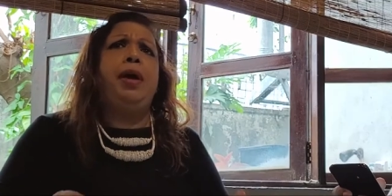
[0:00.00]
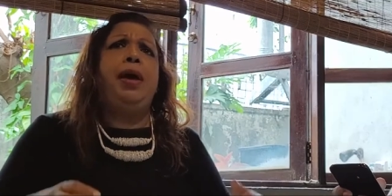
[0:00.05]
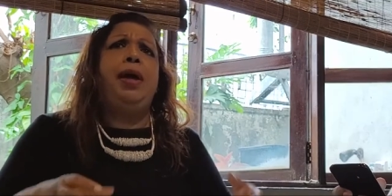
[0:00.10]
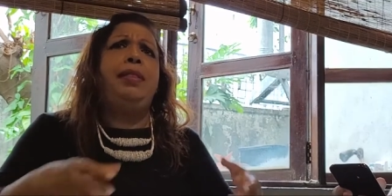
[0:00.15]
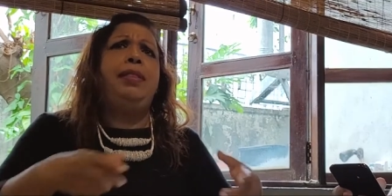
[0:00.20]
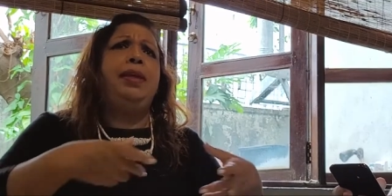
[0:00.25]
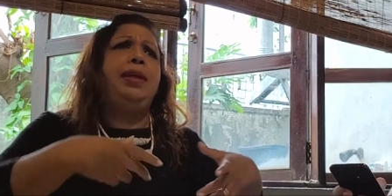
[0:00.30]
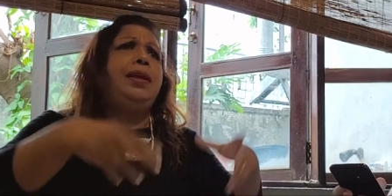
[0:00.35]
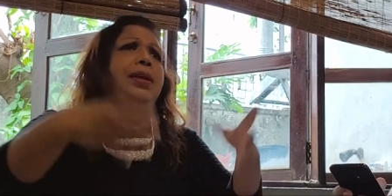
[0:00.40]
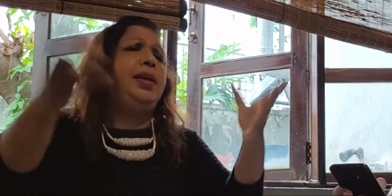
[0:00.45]

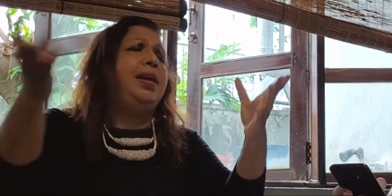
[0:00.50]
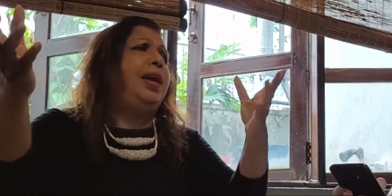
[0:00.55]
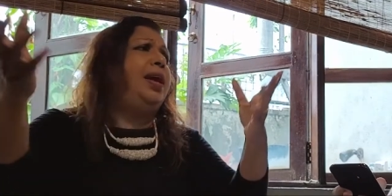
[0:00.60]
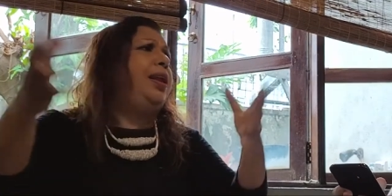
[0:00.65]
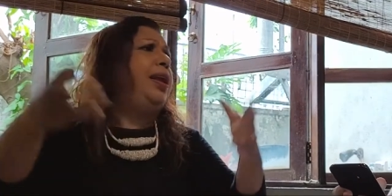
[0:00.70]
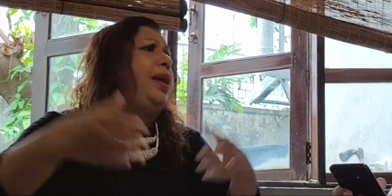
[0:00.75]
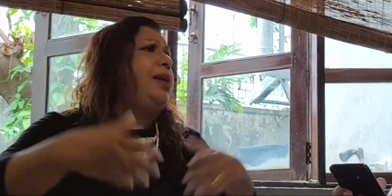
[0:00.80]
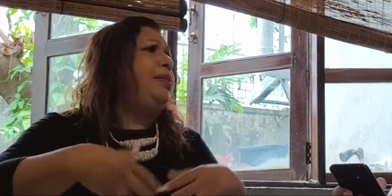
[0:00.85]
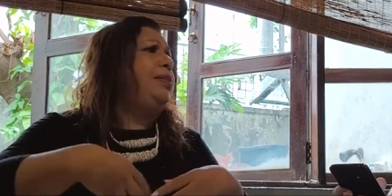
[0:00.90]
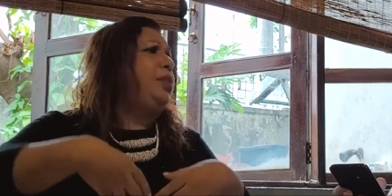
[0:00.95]
And then he
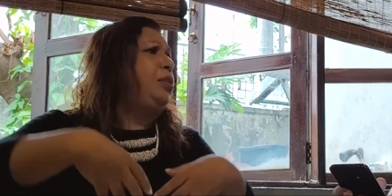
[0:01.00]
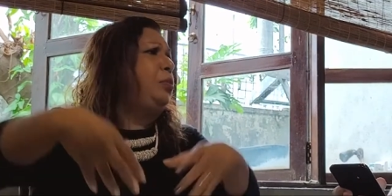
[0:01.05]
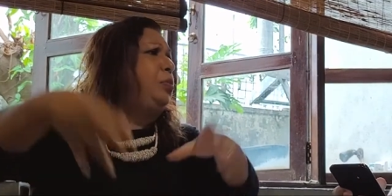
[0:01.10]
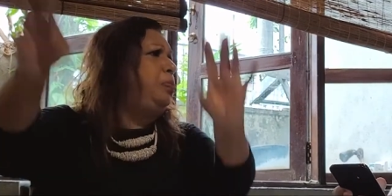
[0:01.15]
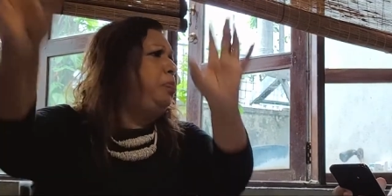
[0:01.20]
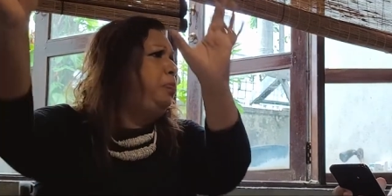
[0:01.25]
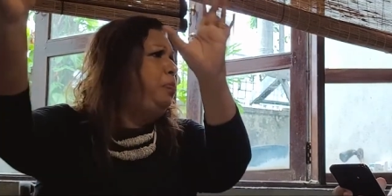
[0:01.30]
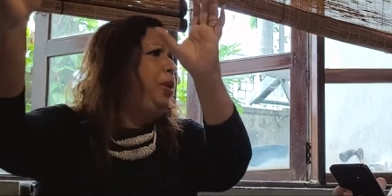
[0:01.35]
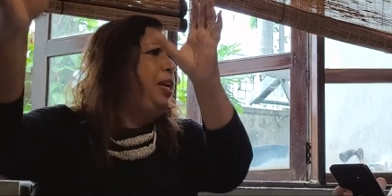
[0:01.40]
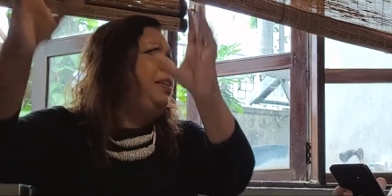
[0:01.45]
had asked her to
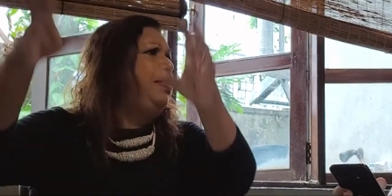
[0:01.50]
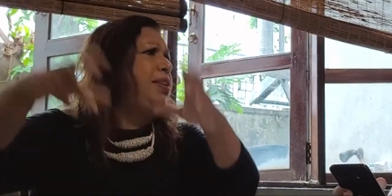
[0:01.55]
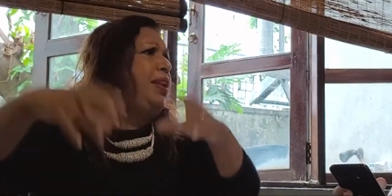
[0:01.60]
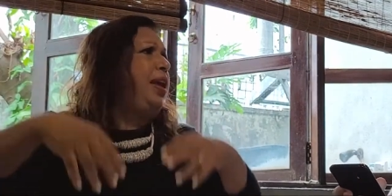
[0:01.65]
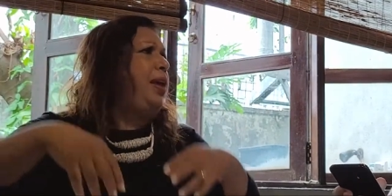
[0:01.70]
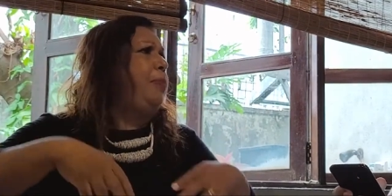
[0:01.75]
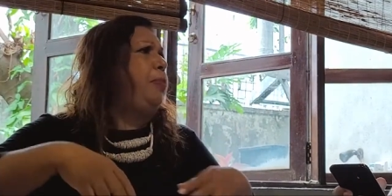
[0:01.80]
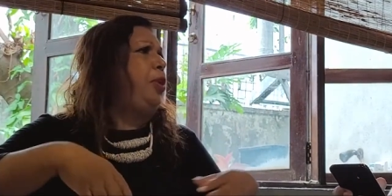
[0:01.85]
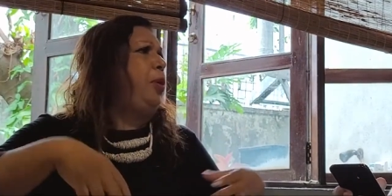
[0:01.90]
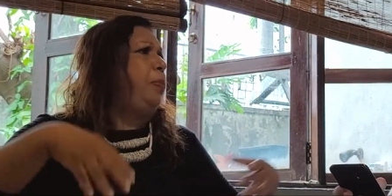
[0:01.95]
place a
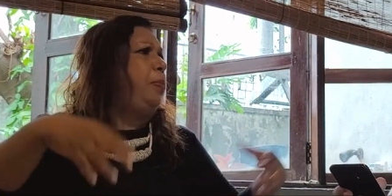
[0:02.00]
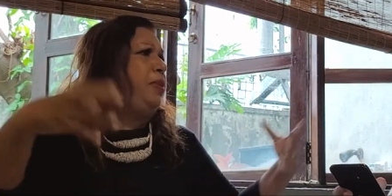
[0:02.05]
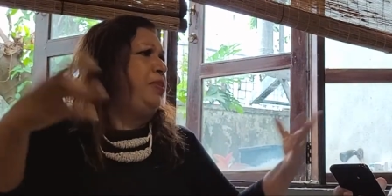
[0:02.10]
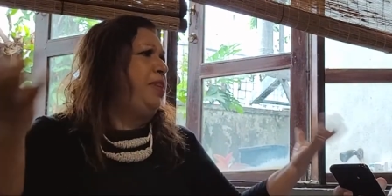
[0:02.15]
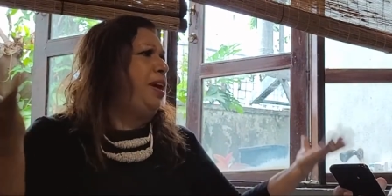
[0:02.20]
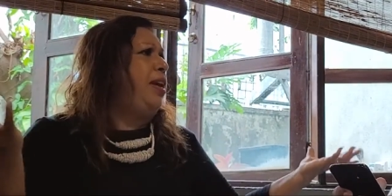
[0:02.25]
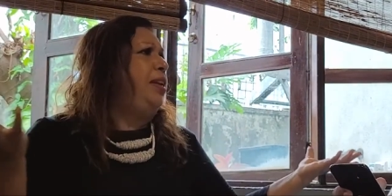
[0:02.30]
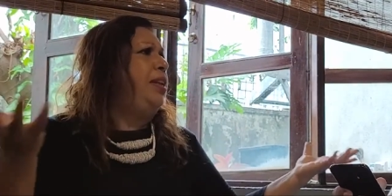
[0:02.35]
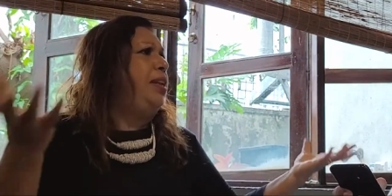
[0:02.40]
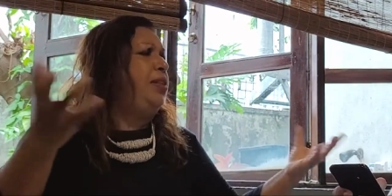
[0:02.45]
laptop
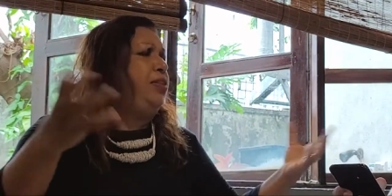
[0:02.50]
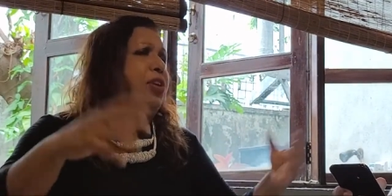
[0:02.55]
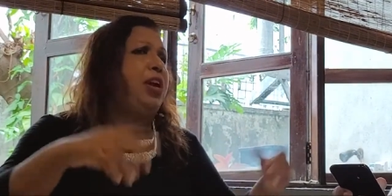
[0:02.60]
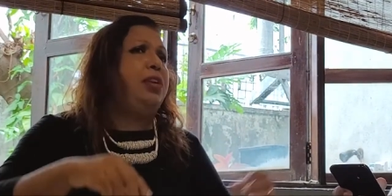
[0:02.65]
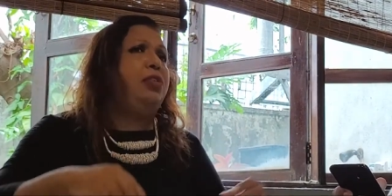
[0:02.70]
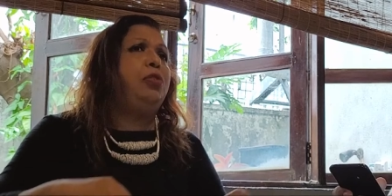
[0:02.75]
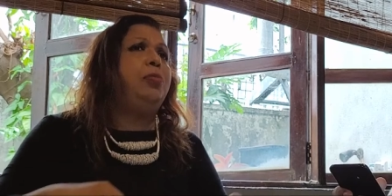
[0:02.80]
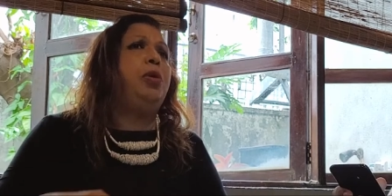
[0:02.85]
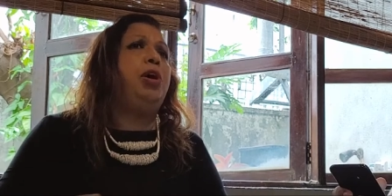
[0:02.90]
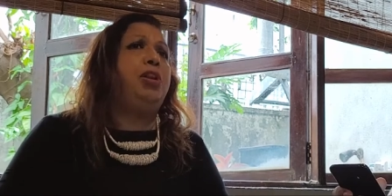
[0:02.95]
aside and
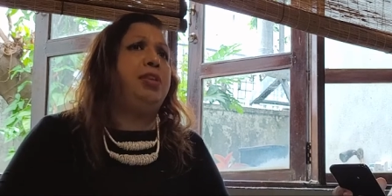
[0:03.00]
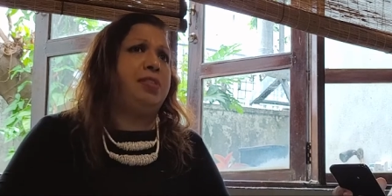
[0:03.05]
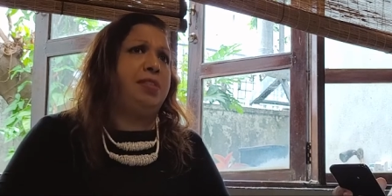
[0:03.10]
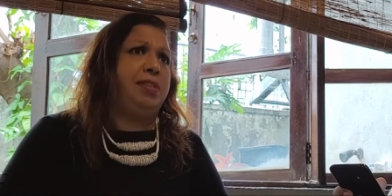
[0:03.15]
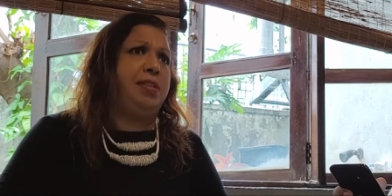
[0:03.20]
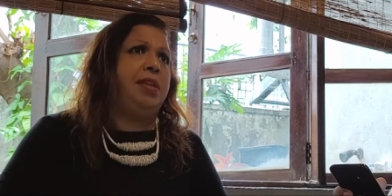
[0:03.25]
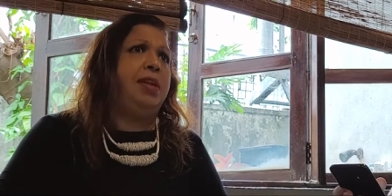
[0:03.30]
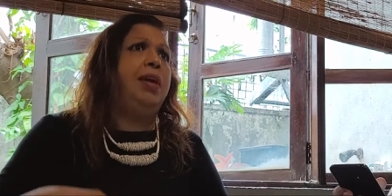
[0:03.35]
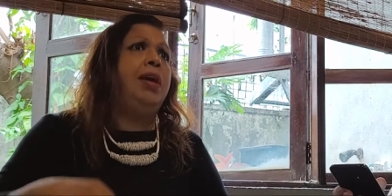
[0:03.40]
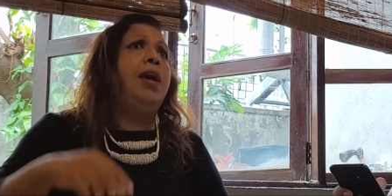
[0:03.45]
try to
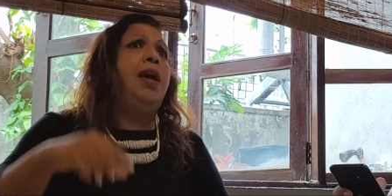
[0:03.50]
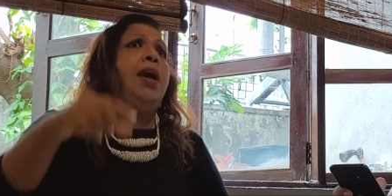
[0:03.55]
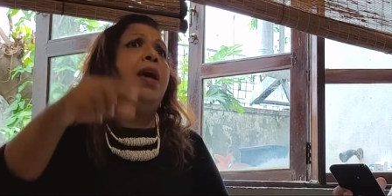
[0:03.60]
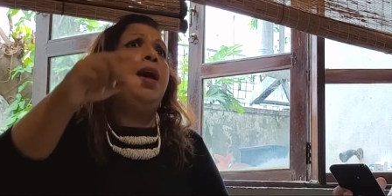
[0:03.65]
molest her.